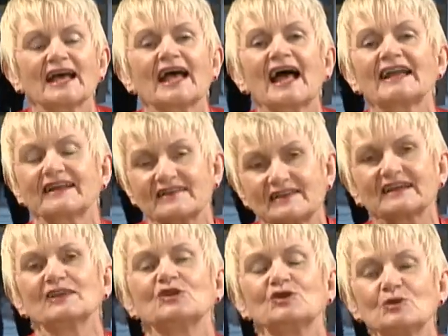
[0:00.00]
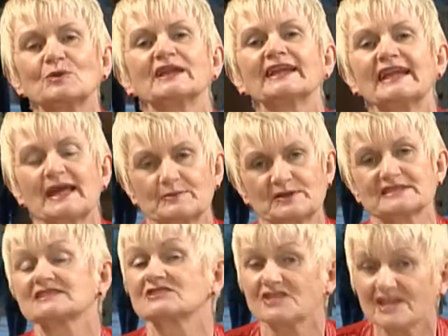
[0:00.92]
And I think you will enable
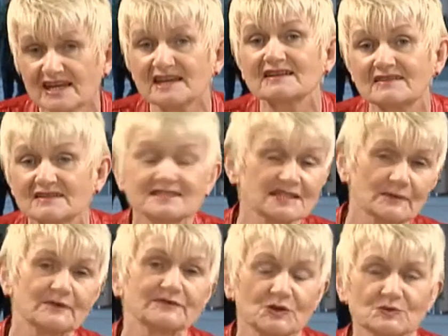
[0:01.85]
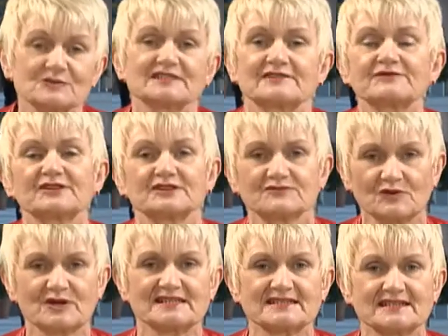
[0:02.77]
us to hear some of those different
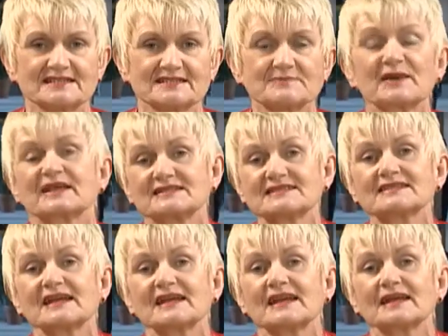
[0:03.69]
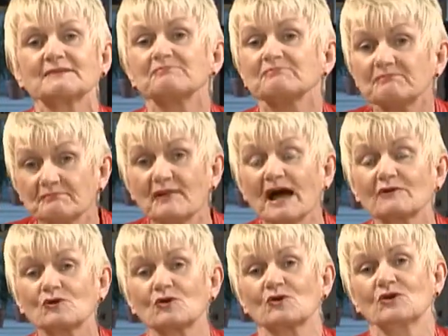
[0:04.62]
voices, because my
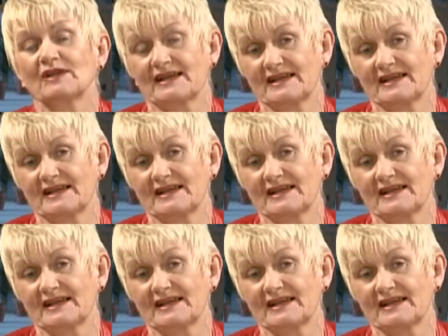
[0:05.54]
role,